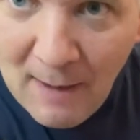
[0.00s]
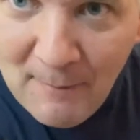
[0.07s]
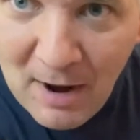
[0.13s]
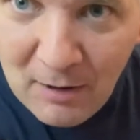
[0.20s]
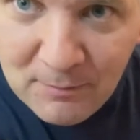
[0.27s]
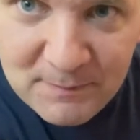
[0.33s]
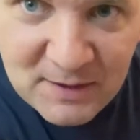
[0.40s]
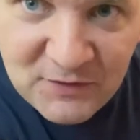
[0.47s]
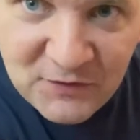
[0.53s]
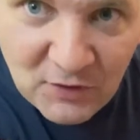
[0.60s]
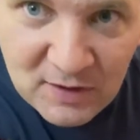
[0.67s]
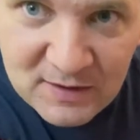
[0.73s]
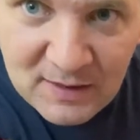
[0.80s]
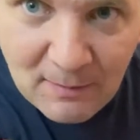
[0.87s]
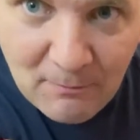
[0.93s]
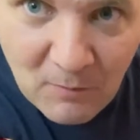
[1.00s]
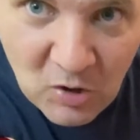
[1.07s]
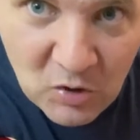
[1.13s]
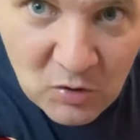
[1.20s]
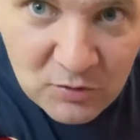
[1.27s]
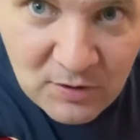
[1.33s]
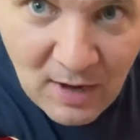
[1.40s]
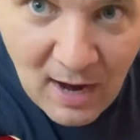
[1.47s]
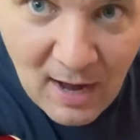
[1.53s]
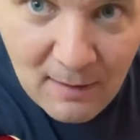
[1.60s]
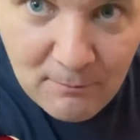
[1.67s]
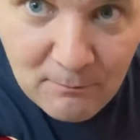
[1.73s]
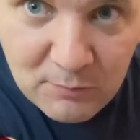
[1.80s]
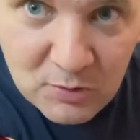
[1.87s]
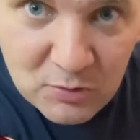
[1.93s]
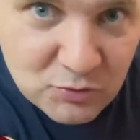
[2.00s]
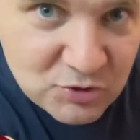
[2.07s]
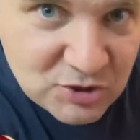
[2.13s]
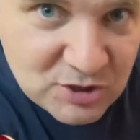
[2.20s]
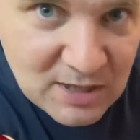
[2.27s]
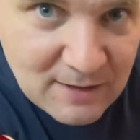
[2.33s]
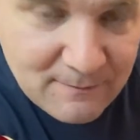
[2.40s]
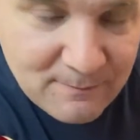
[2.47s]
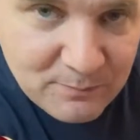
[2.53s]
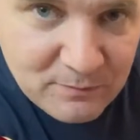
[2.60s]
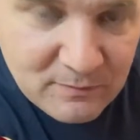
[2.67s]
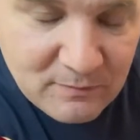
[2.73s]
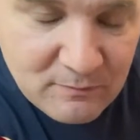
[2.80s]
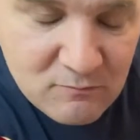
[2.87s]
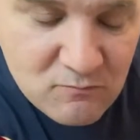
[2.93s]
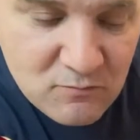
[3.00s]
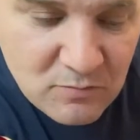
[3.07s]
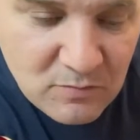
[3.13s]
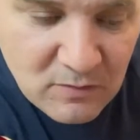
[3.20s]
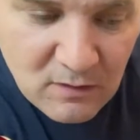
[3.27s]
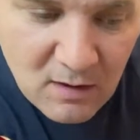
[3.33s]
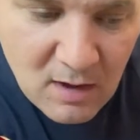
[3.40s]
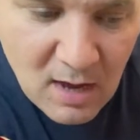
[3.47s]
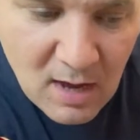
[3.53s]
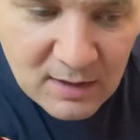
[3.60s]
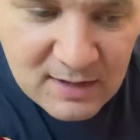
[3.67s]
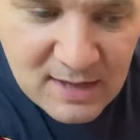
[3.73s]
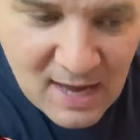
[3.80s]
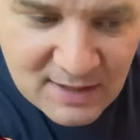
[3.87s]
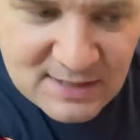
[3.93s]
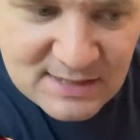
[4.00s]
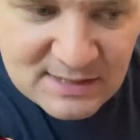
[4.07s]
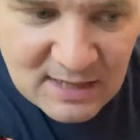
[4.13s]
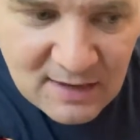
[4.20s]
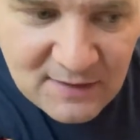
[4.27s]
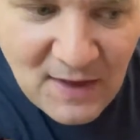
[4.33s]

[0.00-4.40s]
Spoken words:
about Mixolydian mode and bluesy, yes, it